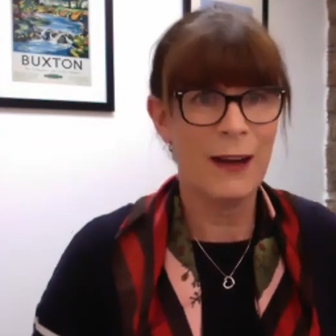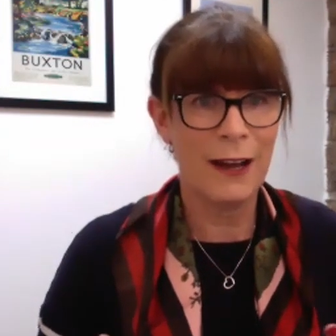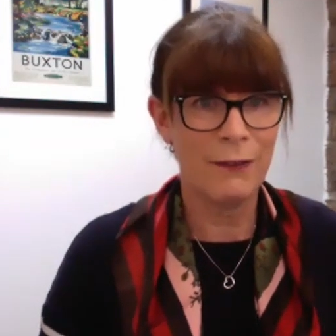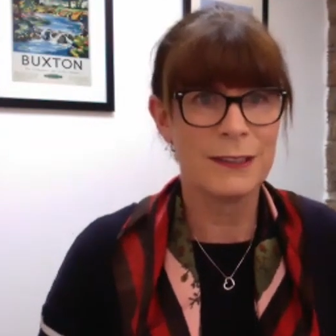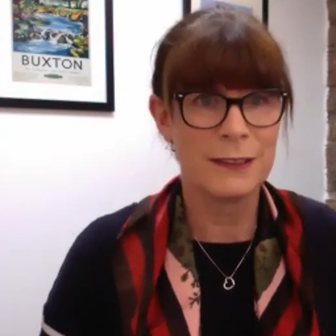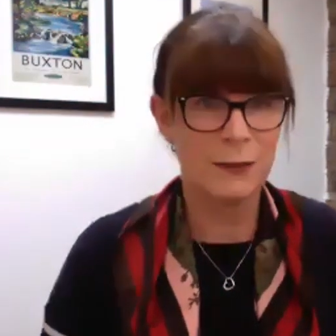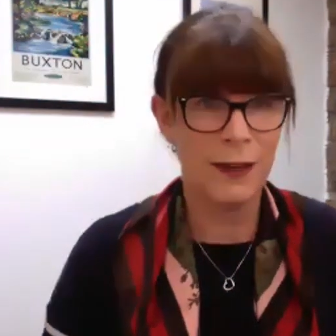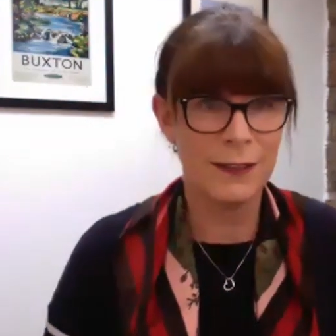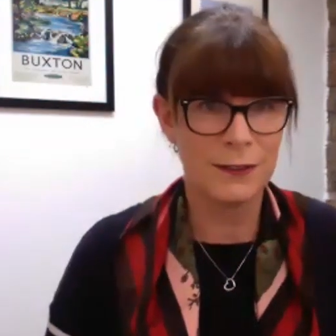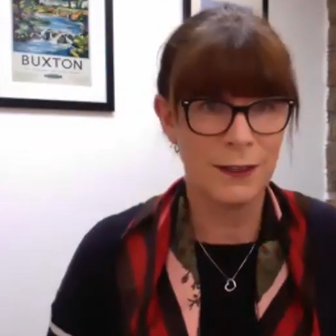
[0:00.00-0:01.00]
having to
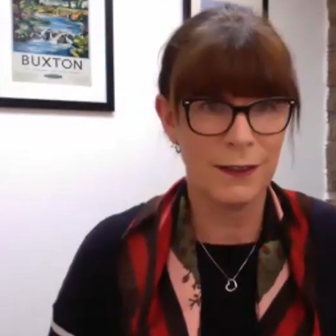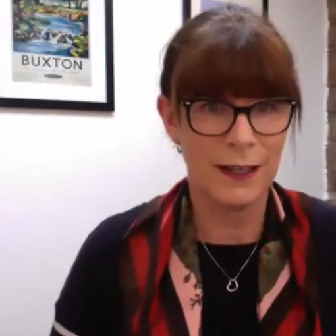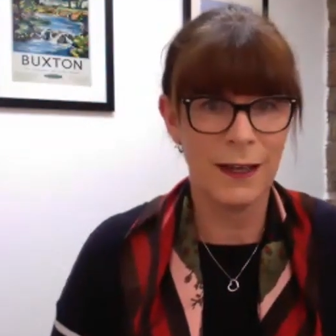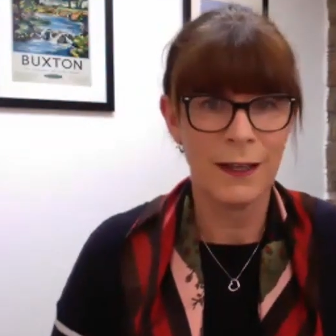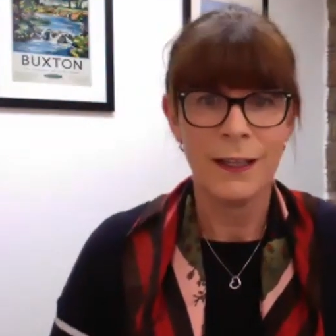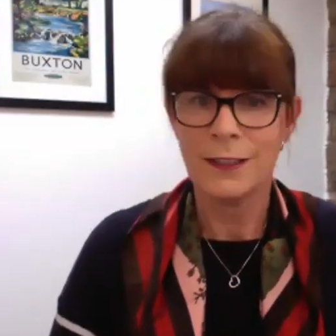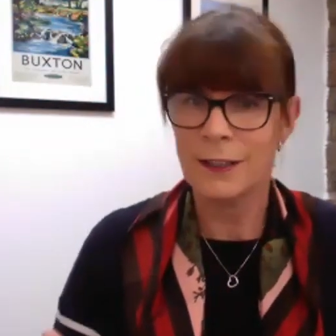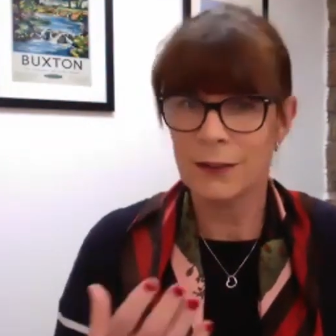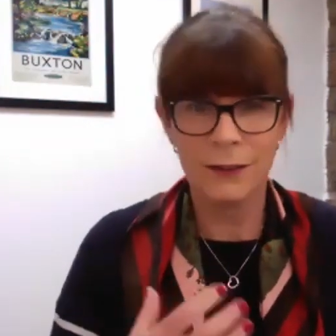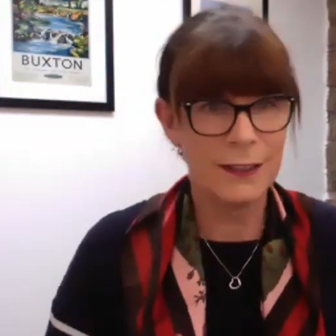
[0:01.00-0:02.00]
face all that,
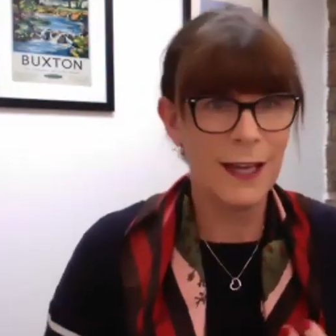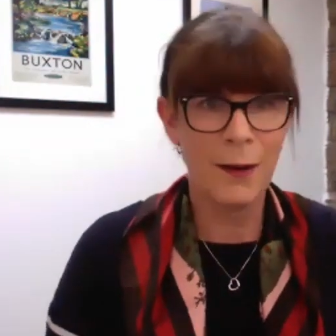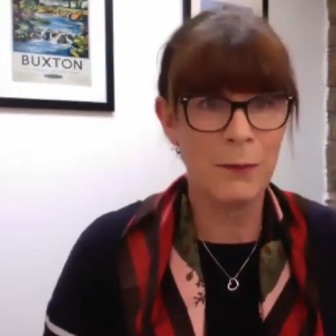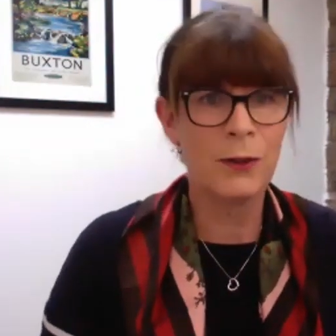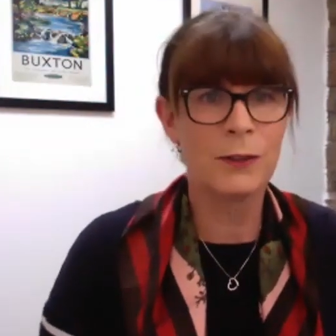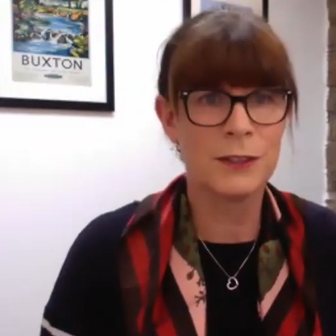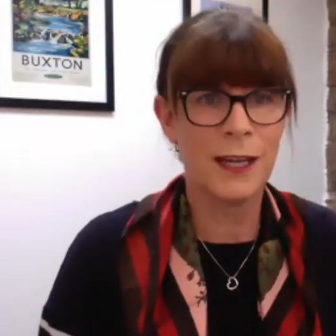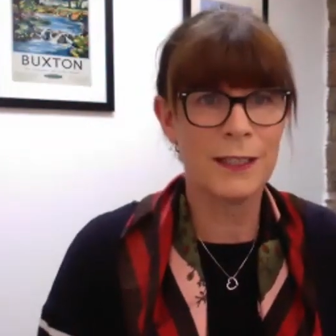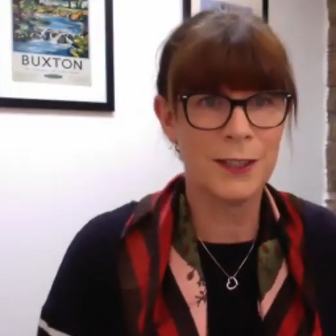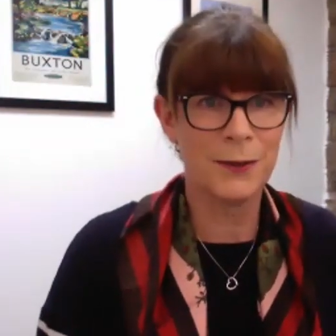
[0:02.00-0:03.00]
you're going to get a more
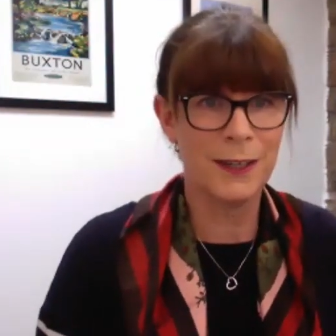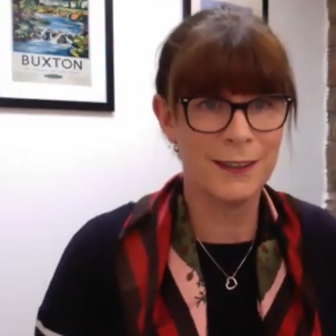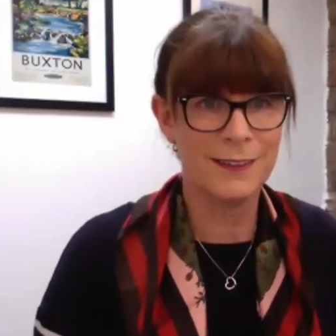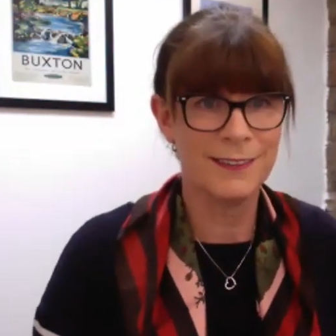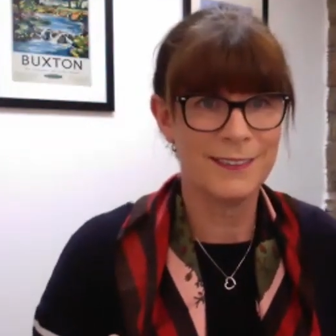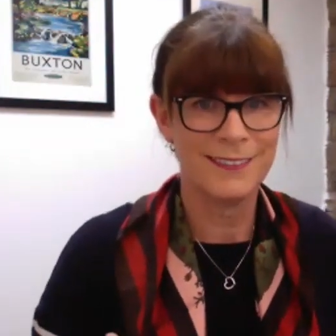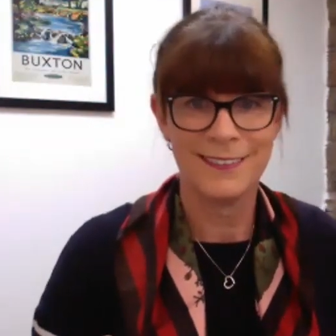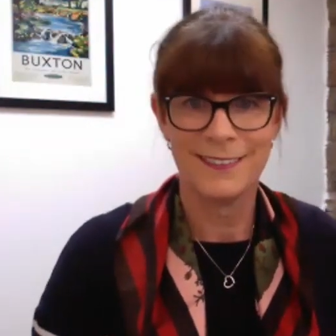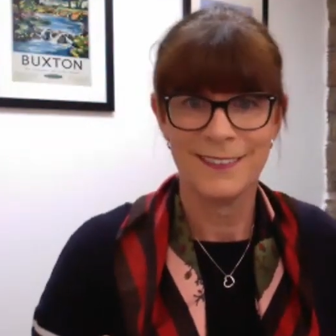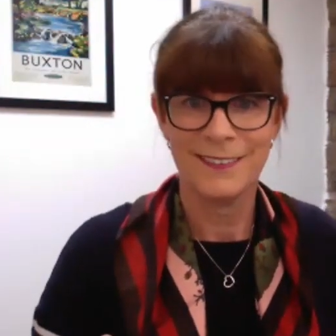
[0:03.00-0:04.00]
genuine
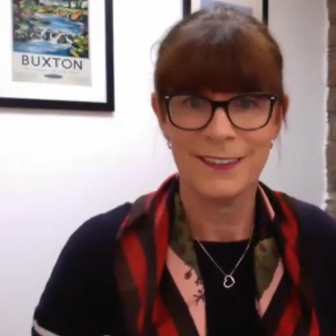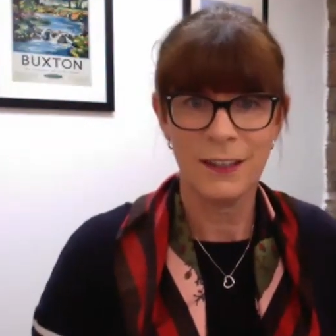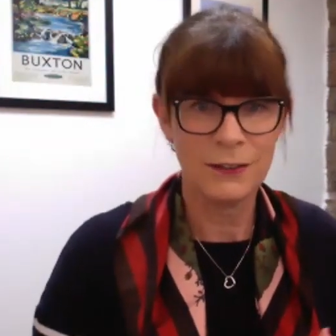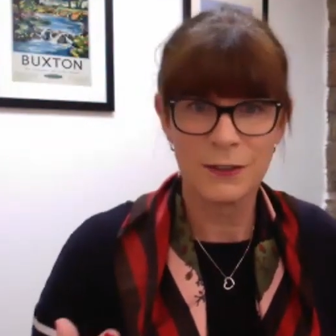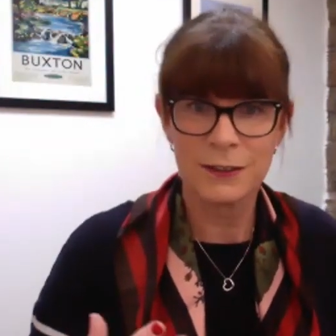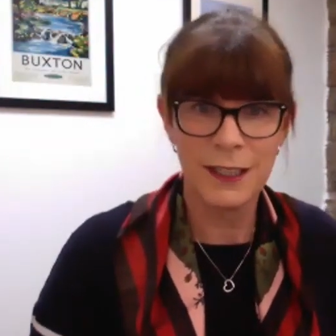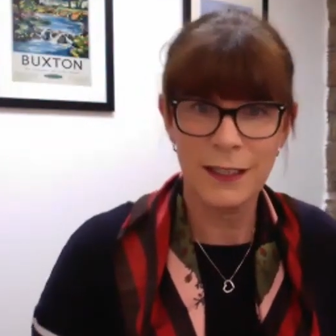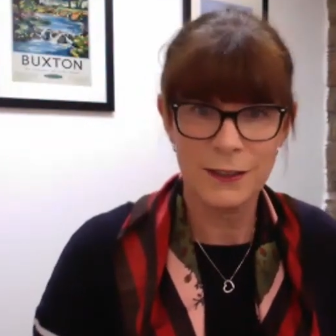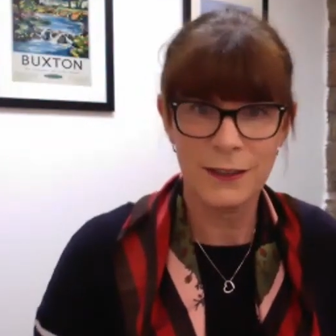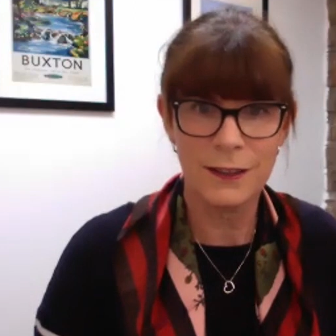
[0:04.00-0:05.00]

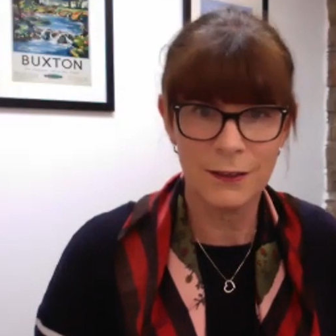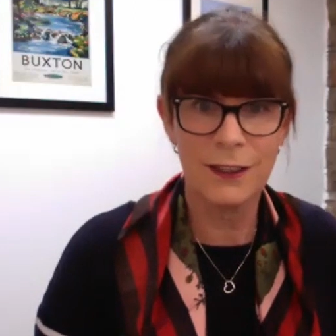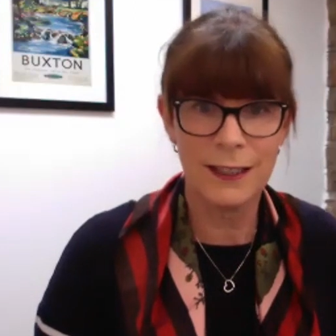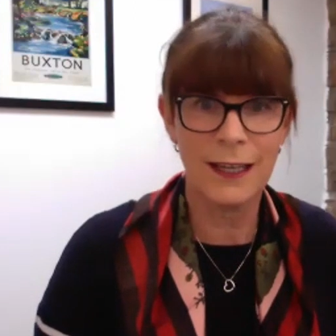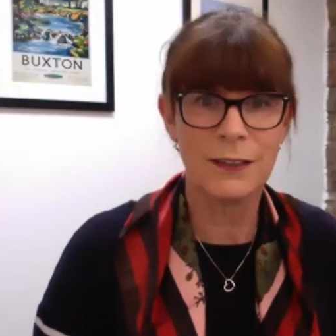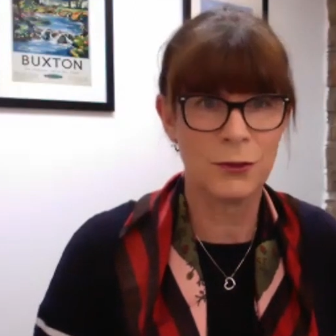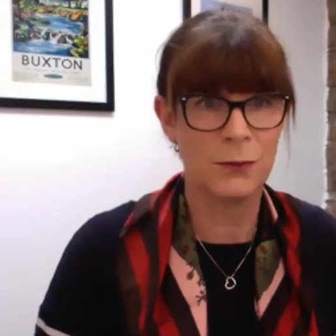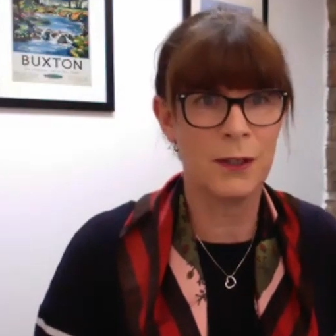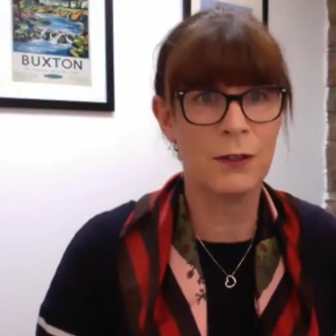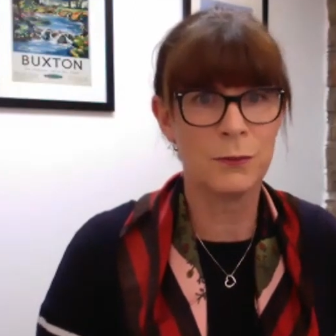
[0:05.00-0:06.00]
consultation. You're going to get
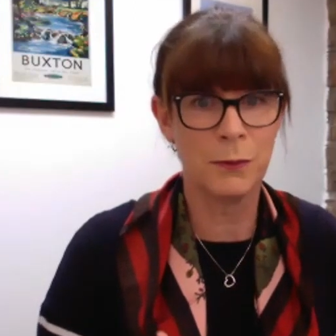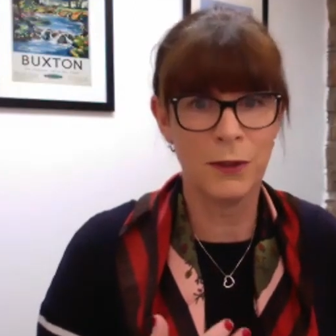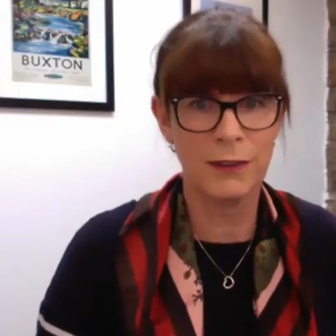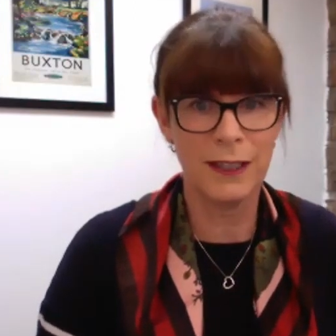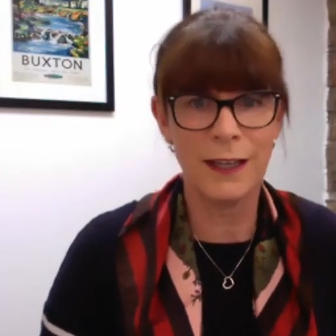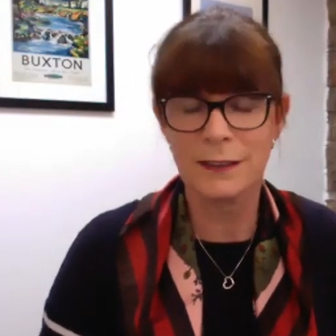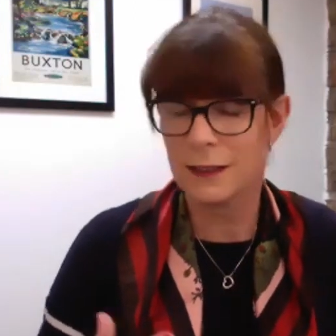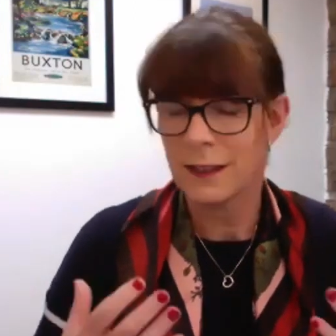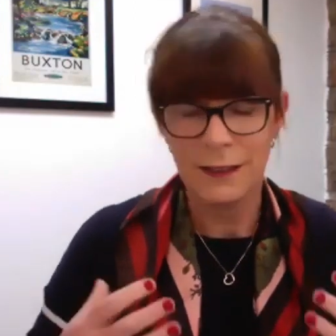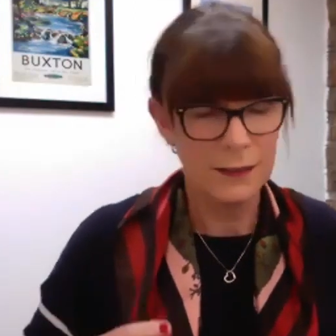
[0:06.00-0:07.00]
somebody who's more relaxed.